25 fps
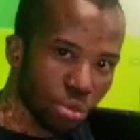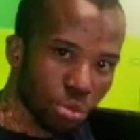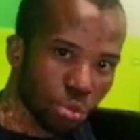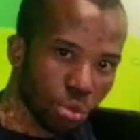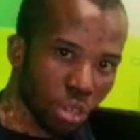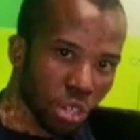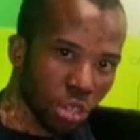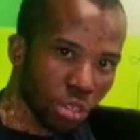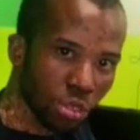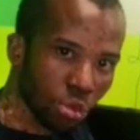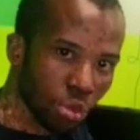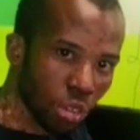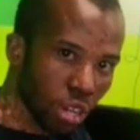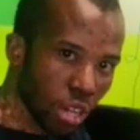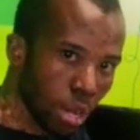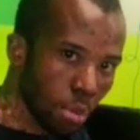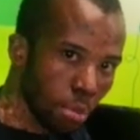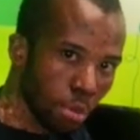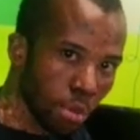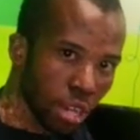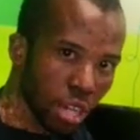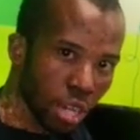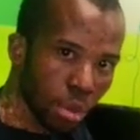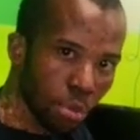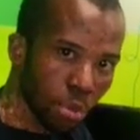what
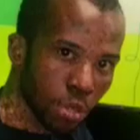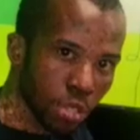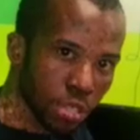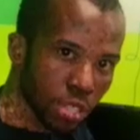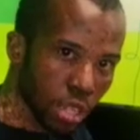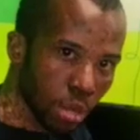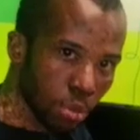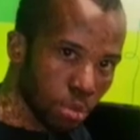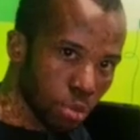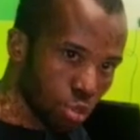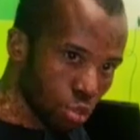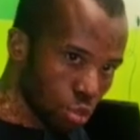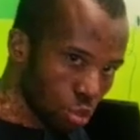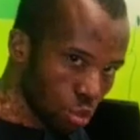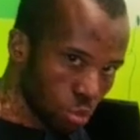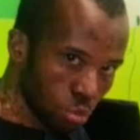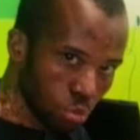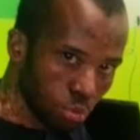MLab is up to,